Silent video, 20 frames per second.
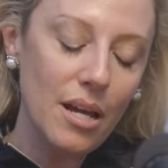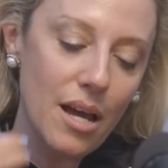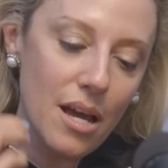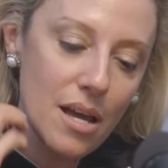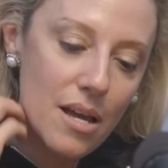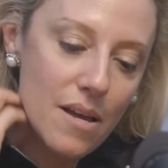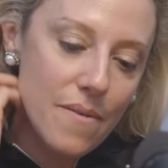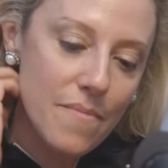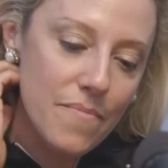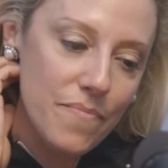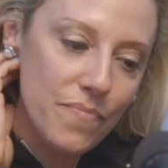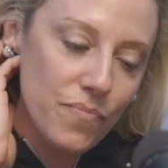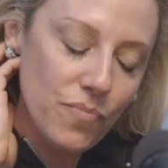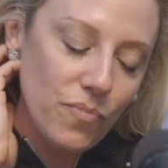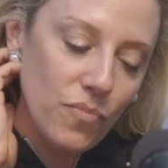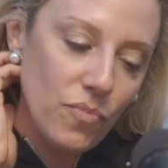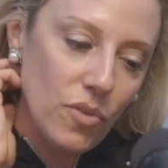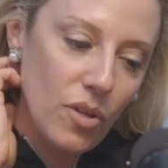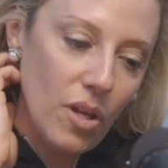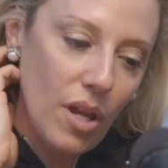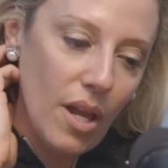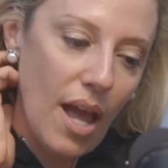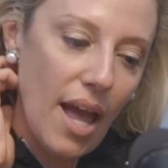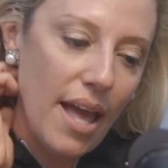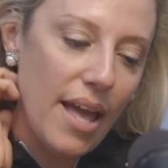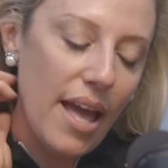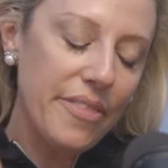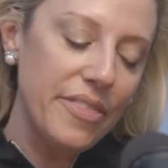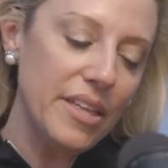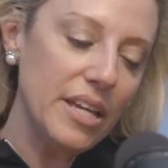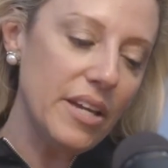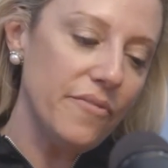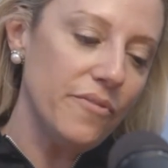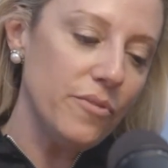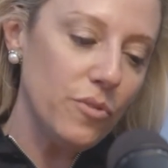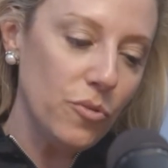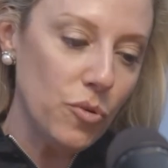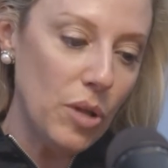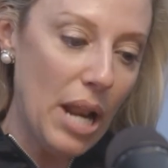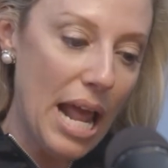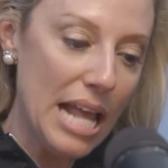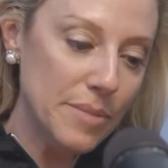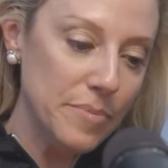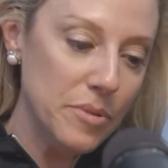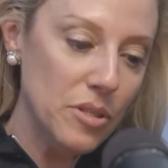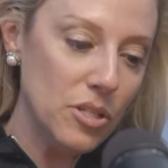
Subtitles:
I think if you had asked